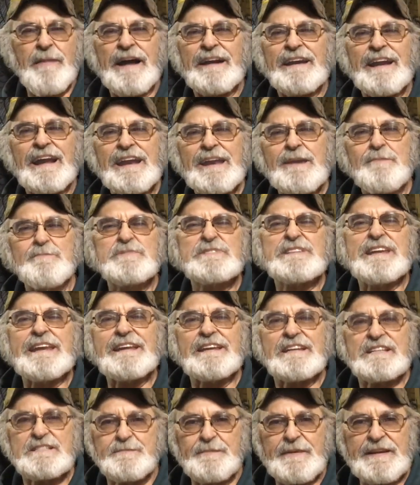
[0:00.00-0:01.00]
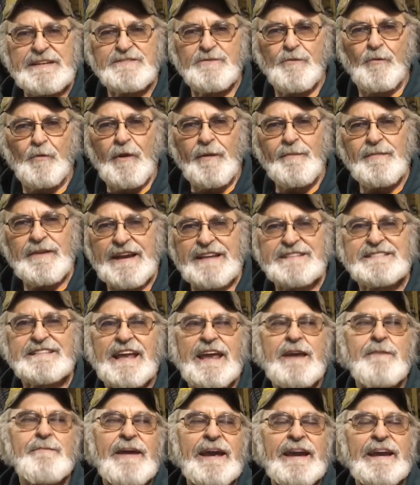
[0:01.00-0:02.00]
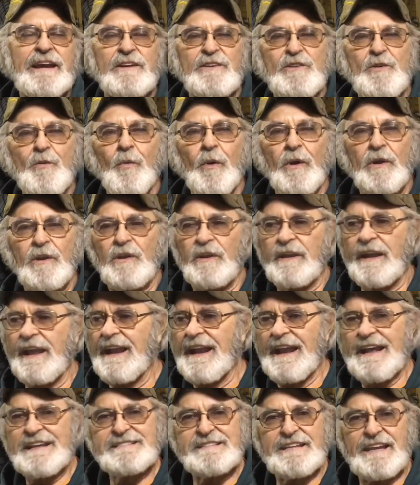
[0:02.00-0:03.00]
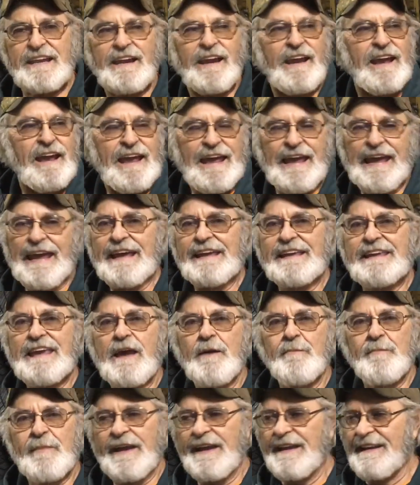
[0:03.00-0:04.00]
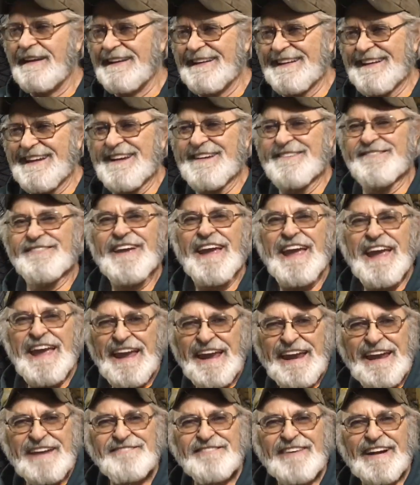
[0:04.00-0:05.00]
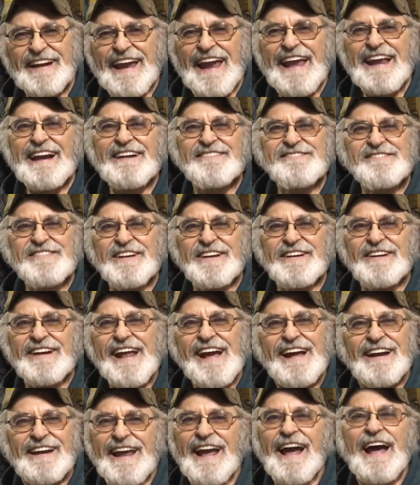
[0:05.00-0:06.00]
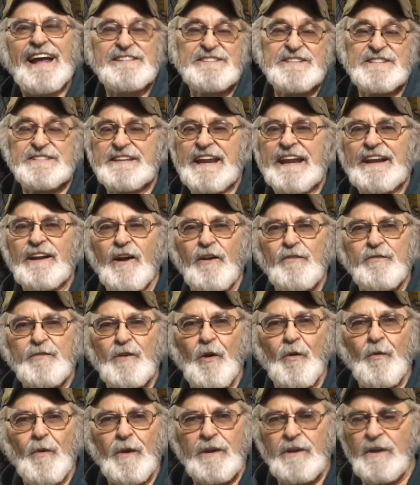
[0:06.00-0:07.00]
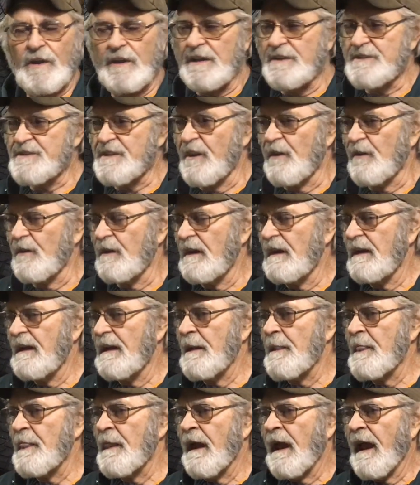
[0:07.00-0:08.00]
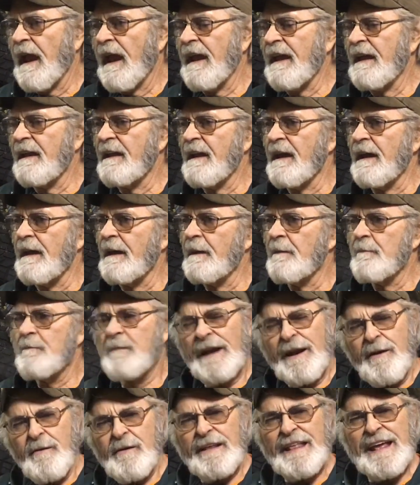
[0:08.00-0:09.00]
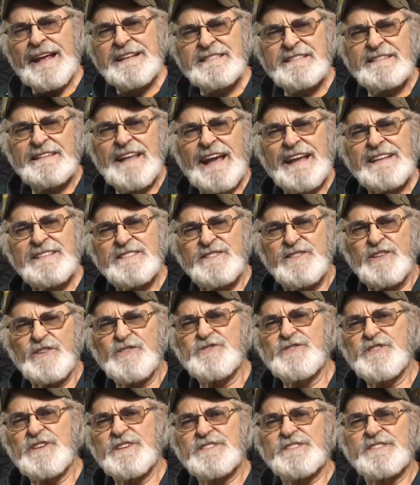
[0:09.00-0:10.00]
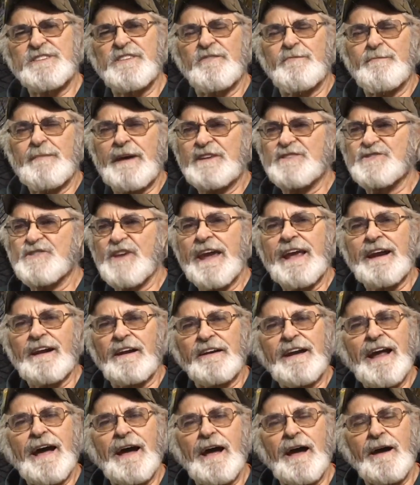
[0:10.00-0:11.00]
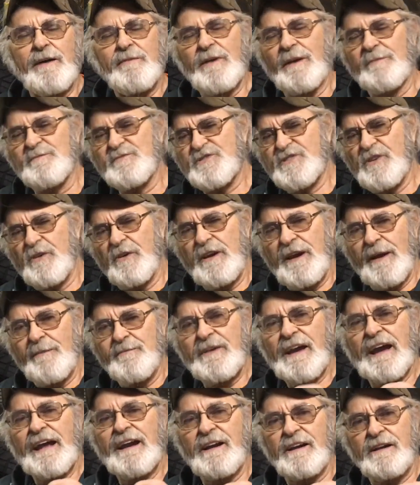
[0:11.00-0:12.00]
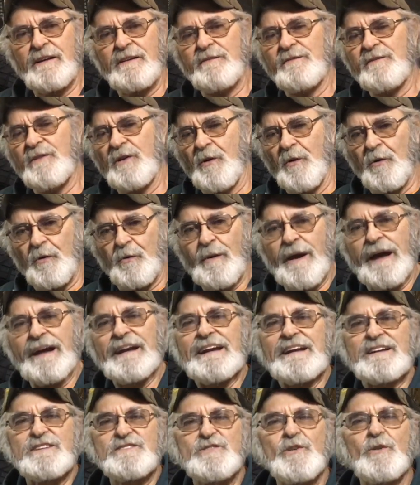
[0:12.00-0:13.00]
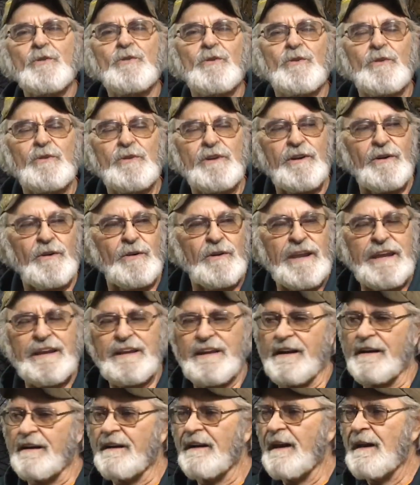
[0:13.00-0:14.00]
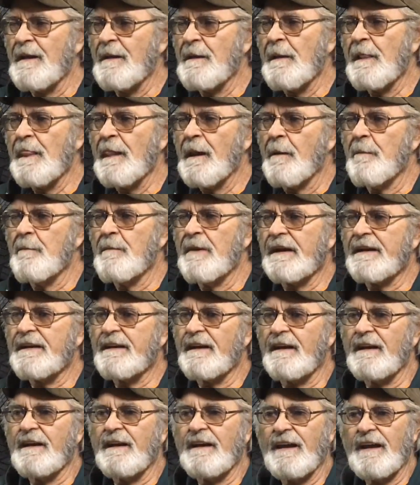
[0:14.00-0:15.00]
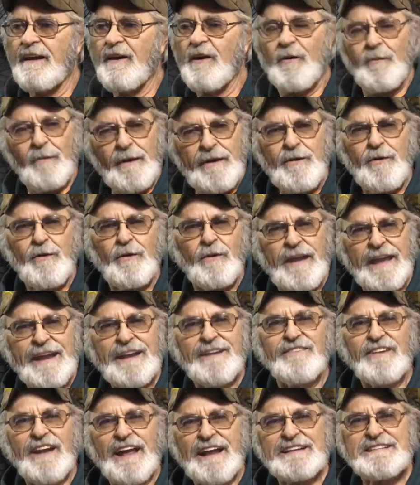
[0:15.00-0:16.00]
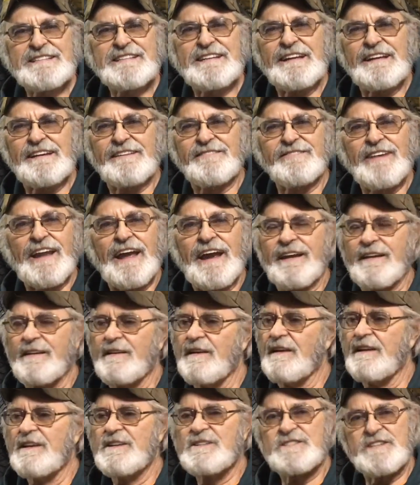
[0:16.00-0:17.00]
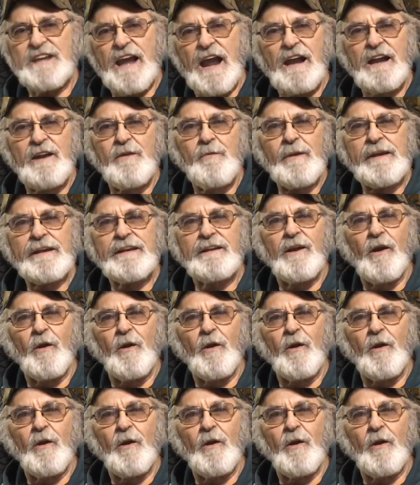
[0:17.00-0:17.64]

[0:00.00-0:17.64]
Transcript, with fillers: might not even seen this piece of equipment, he'd say, hey man, can you work on that? I'd say, heck yeah, man. if if I can't, I'll figure it out. And I'd just take off and go work on it, you know. And uh, but anyway, that's that's the gist of my channel. Now I, am sorry I'm kind of going around in a circle, you know, getting there, but uh, we do a heck of a lot of stuff. Like sadly, week